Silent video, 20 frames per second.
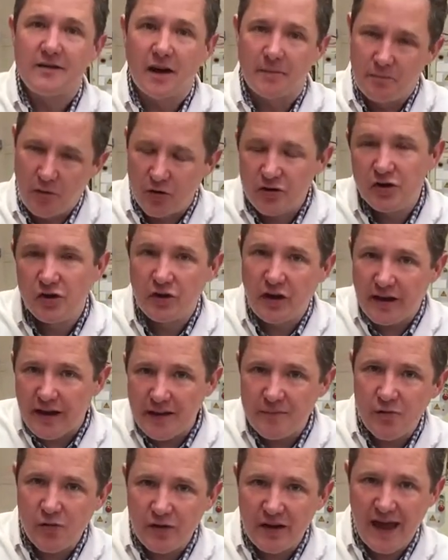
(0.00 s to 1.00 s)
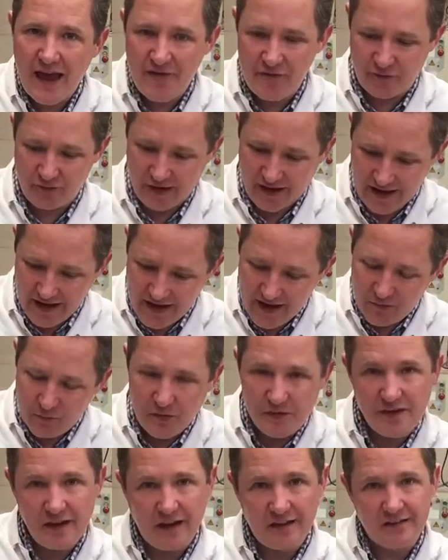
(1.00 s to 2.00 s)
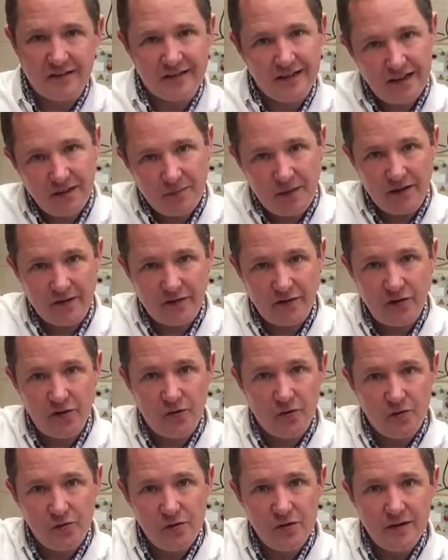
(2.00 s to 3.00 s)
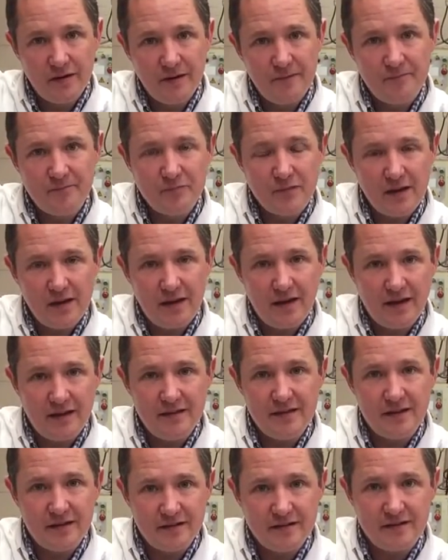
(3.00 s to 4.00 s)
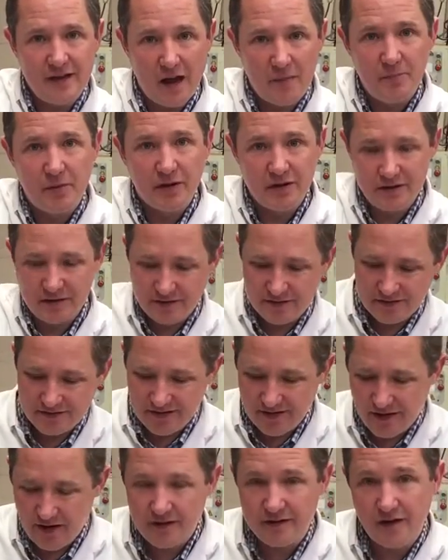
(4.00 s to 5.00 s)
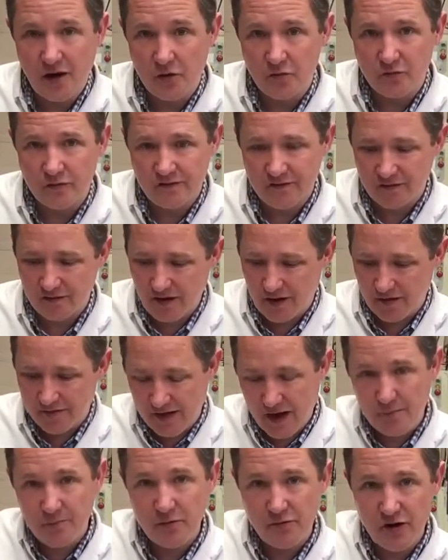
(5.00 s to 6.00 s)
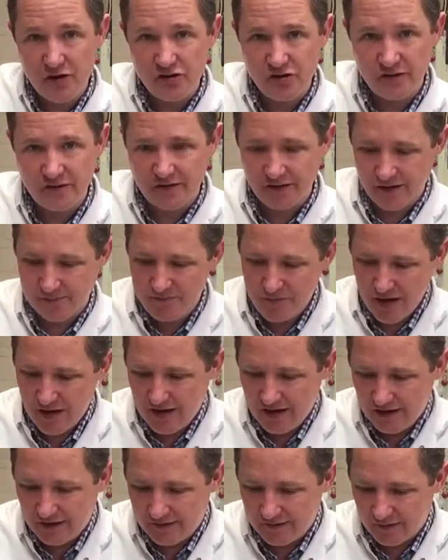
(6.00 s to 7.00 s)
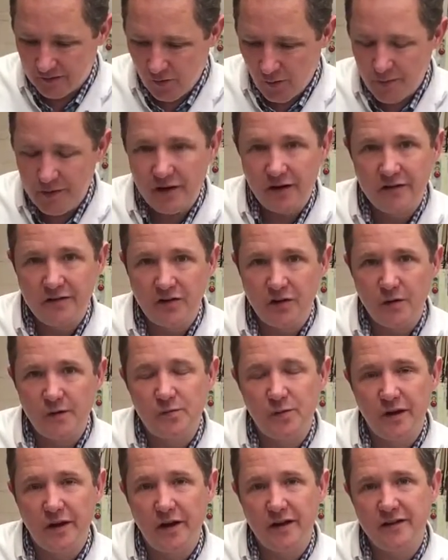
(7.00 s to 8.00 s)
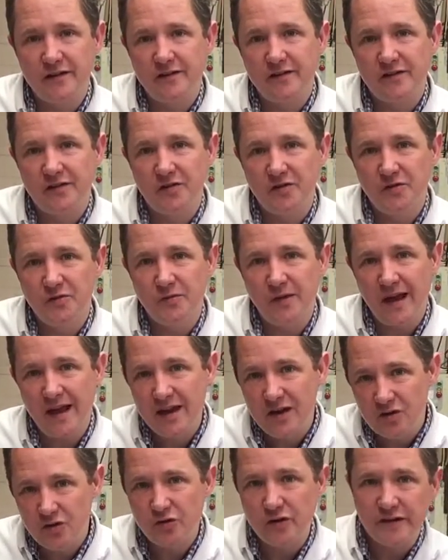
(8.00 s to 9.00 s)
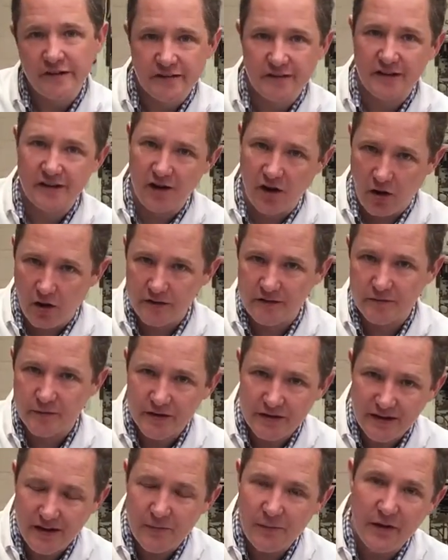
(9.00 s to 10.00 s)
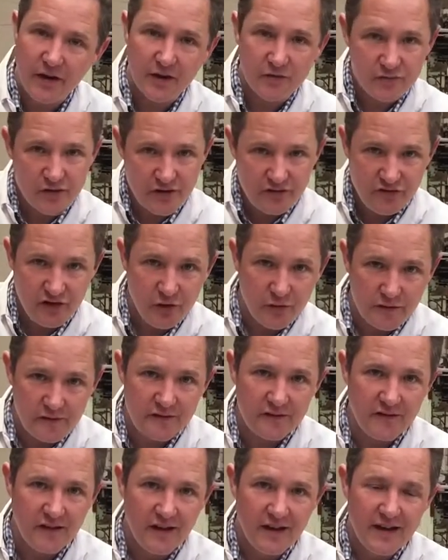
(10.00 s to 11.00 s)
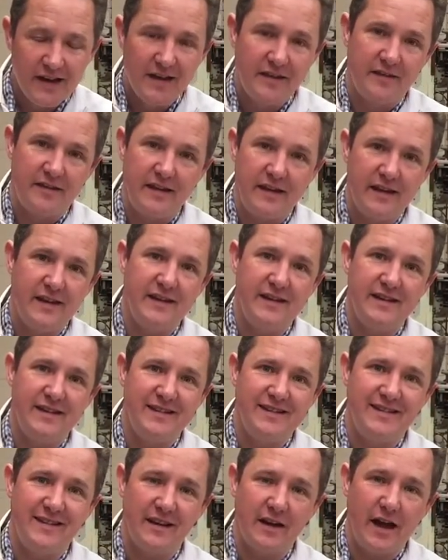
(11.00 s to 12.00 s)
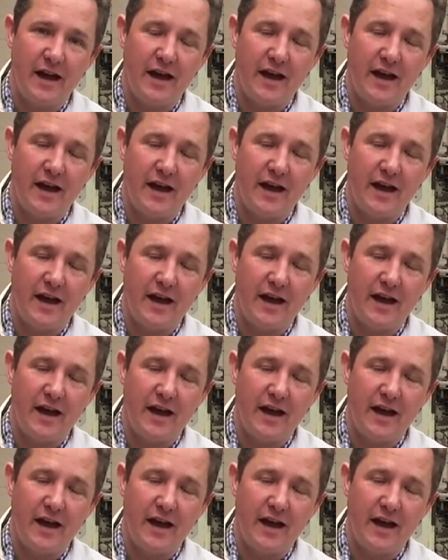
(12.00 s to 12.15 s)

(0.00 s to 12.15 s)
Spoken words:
upon looking at it more carefully, we think it's a little bit too in the upper notes, at the upper register. So what we're going to do is we're going to increase the cardamom, and we're going to reduce the